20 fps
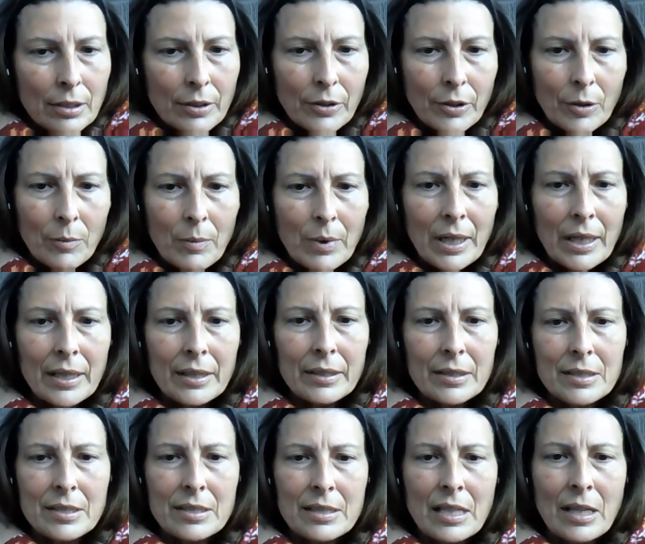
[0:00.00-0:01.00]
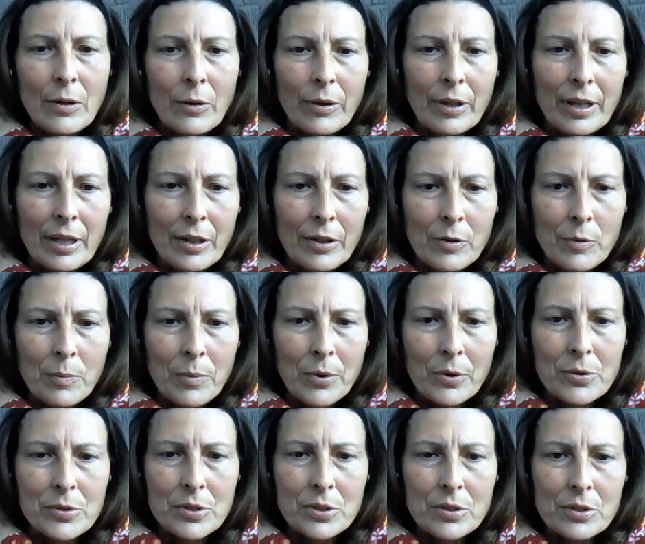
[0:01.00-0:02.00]
their mind is now the other
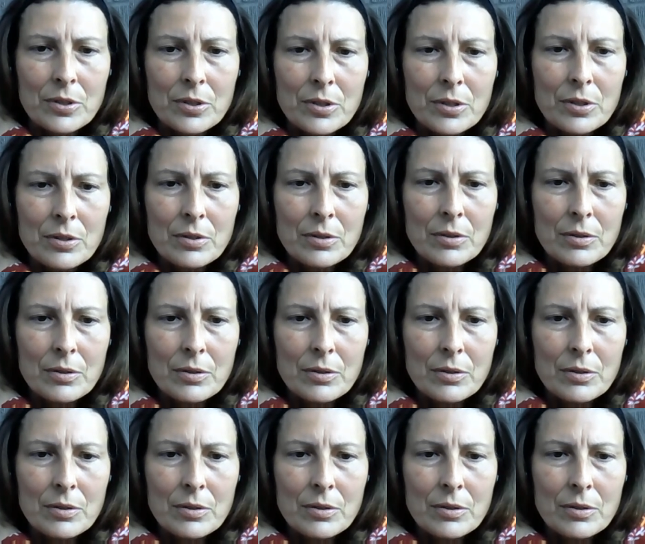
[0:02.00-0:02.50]
person's,